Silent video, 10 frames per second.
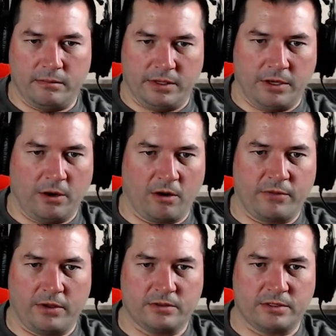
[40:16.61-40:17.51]
Nerf
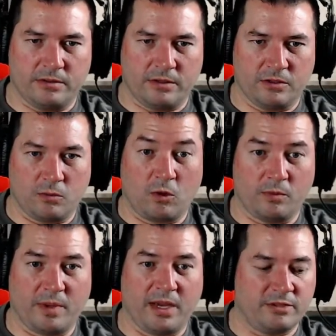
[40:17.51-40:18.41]
those world
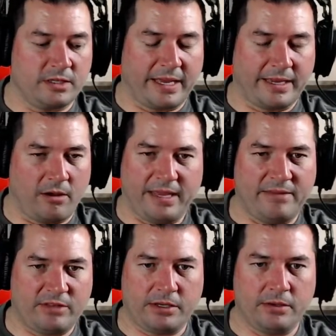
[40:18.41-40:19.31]
buffs. Like, all they have
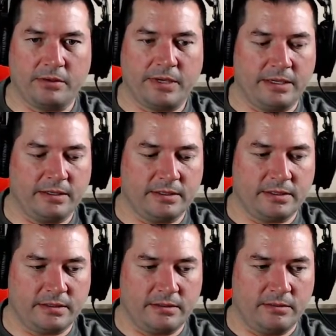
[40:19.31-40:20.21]
to do
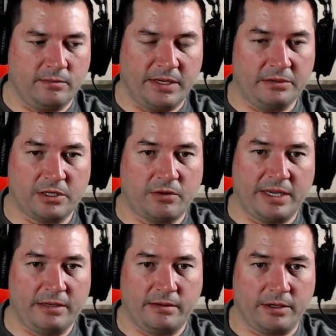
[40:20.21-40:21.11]
is, when you zone
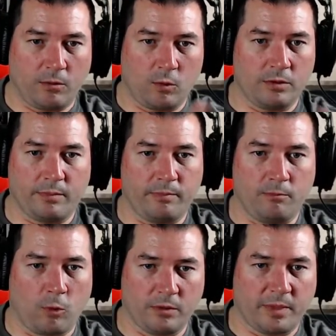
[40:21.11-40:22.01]
in, your
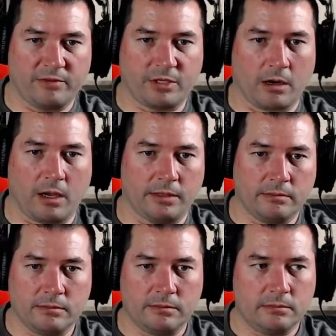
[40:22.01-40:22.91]
world buffs are gone.
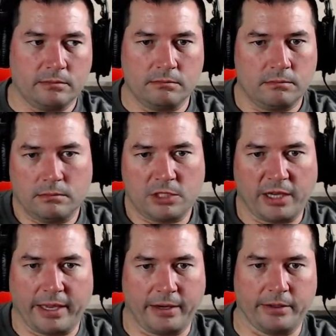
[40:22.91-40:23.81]
That's all
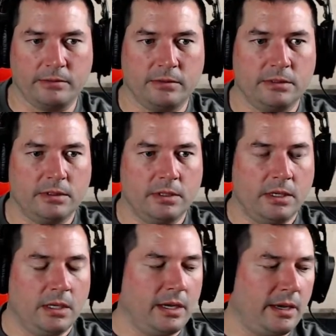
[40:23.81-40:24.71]
you gotta do.
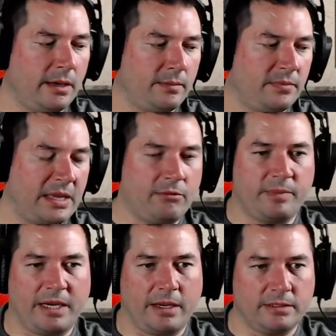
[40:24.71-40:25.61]
That would be
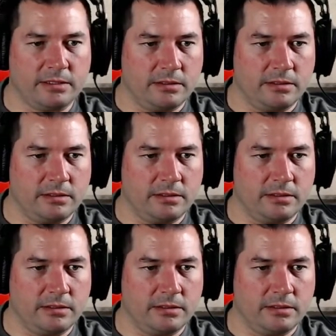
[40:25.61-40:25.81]
nice.